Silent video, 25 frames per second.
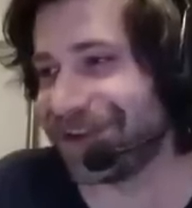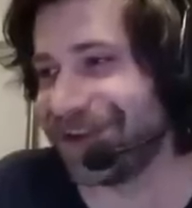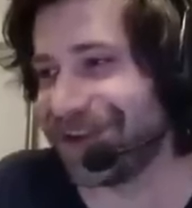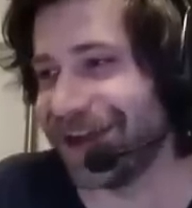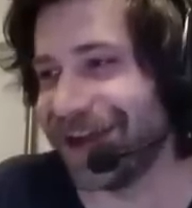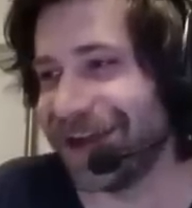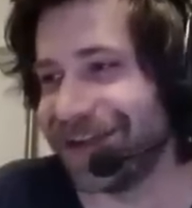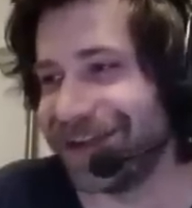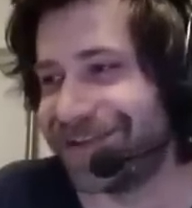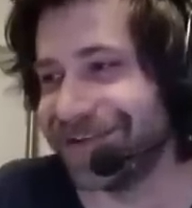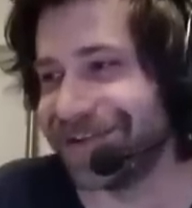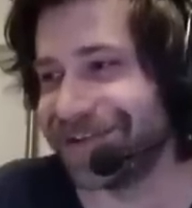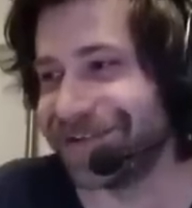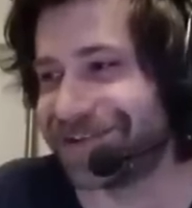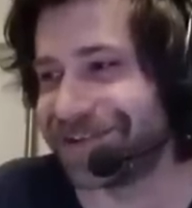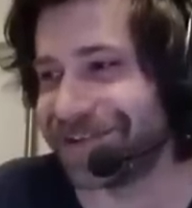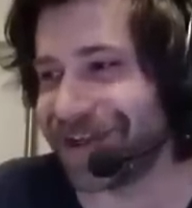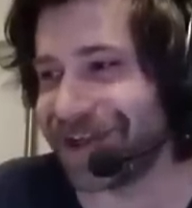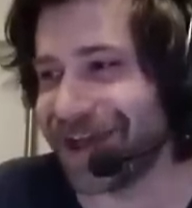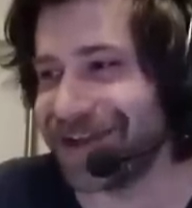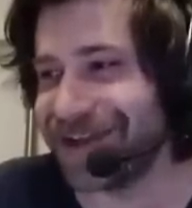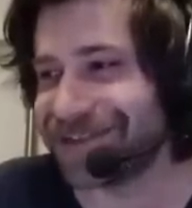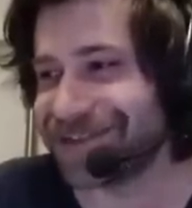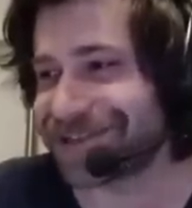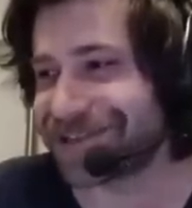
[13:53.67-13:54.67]
God, your
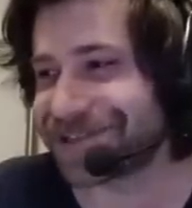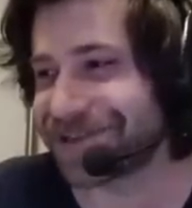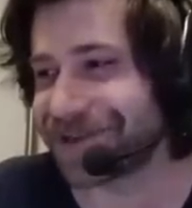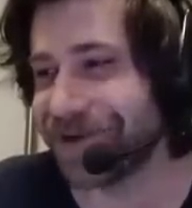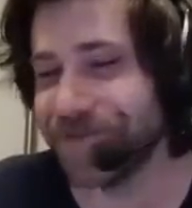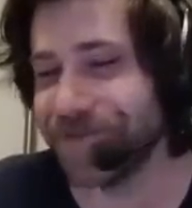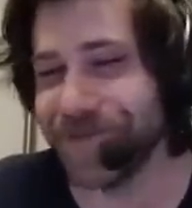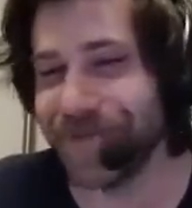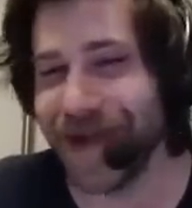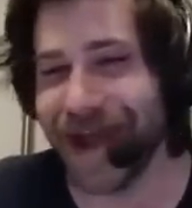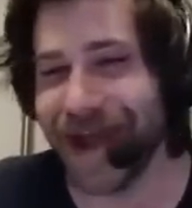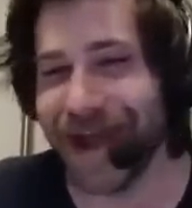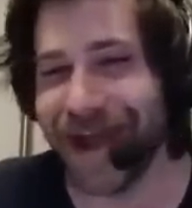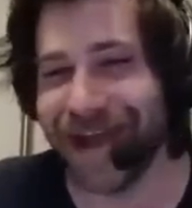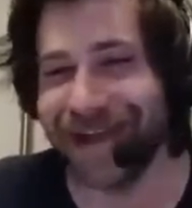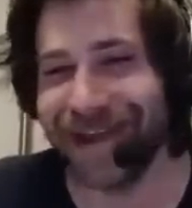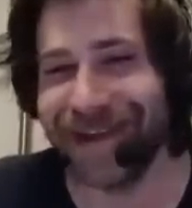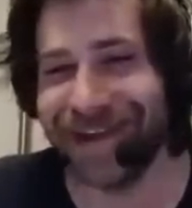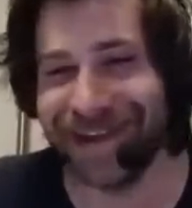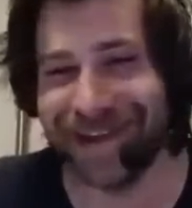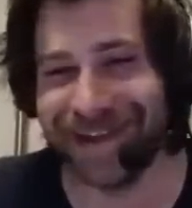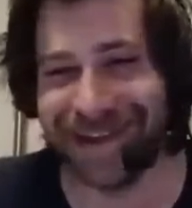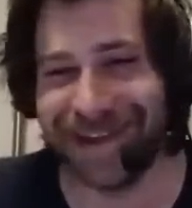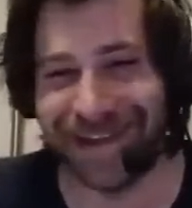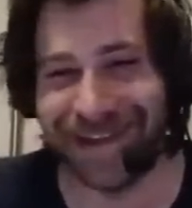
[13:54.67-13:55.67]
chat is so
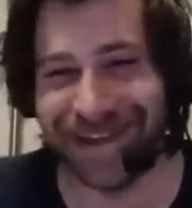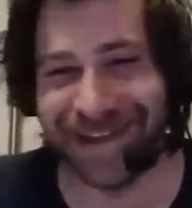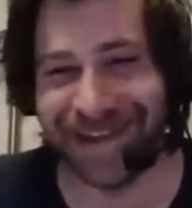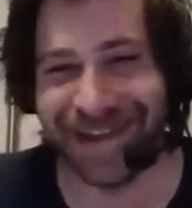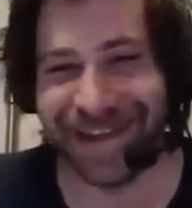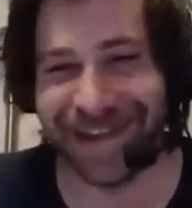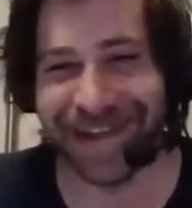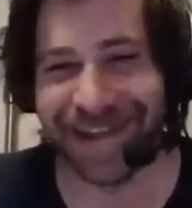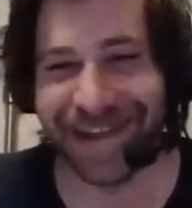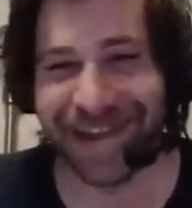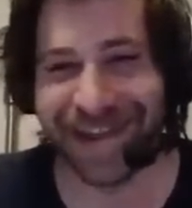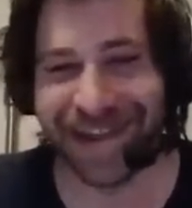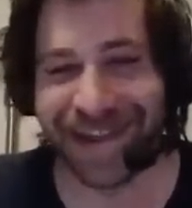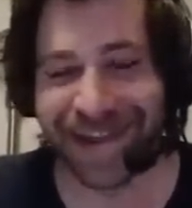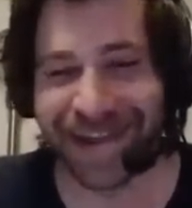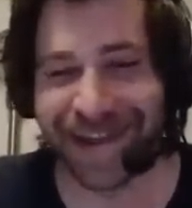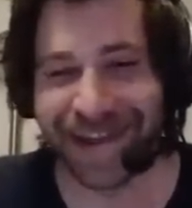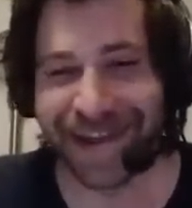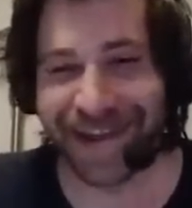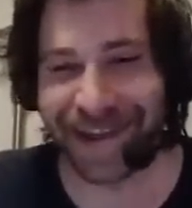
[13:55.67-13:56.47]
mad. yeah,